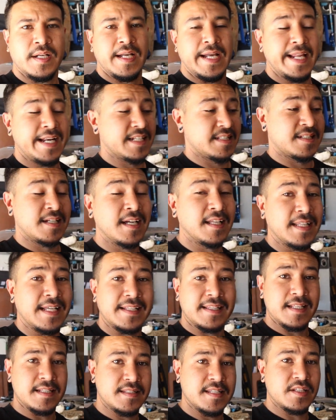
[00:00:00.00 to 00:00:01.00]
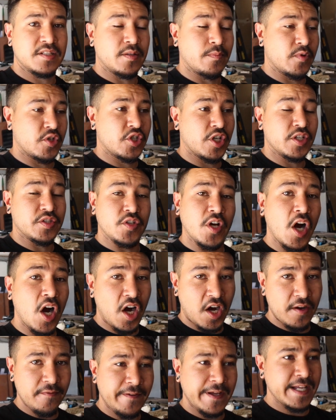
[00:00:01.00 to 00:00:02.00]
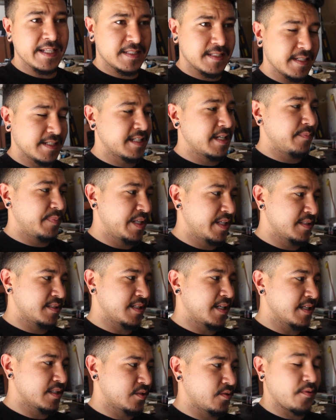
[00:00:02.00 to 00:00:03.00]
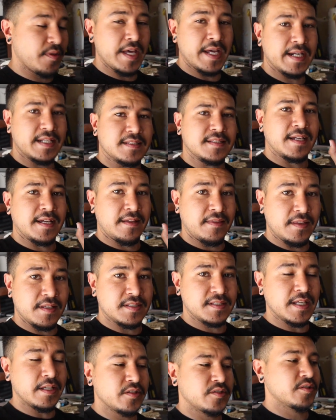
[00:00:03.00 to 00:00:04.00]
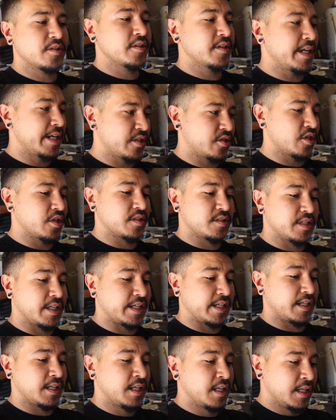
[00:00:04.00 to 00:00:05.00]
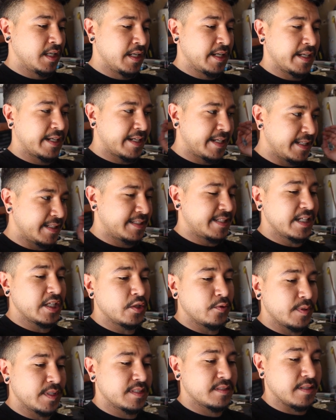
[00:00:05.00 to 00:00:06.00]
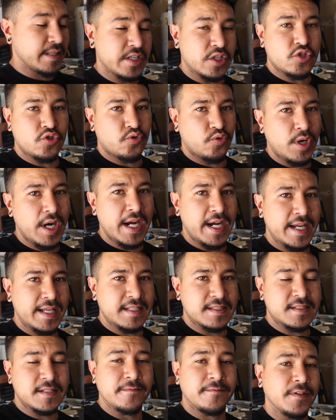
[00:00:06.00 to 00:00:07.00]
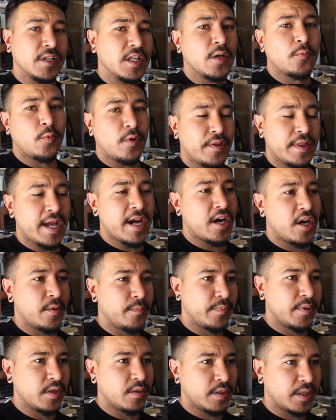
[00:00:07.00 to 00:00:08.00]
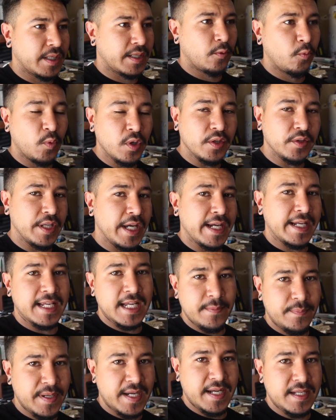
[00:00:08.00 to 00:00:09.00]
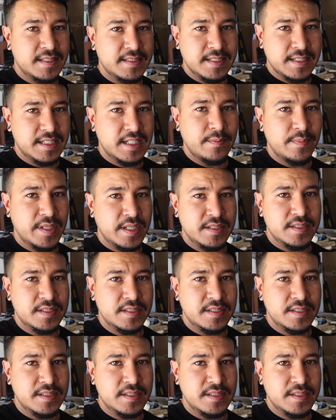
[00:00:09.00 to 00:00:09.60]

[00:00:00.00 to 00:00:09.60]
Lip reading: And it's not like the system shuts off at 60 psi so that it's like the sensor. It just like continuously tries to fill up with air, but will not get past 60